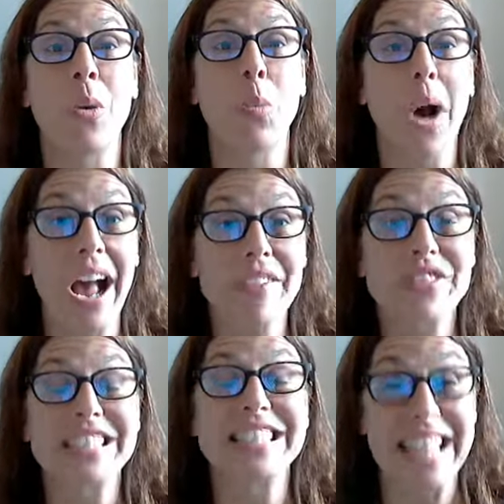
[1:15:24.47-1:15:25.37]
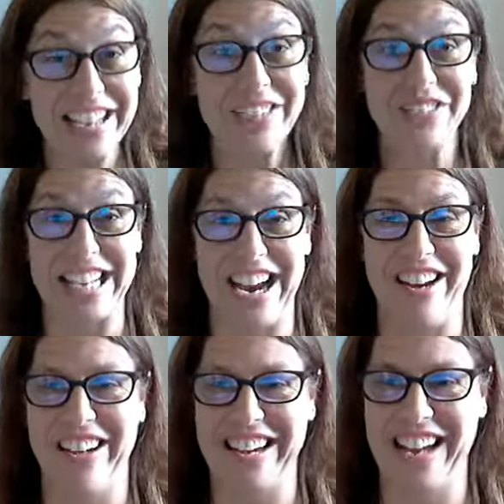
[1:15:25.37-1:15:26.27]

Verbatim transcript: wife's secretary.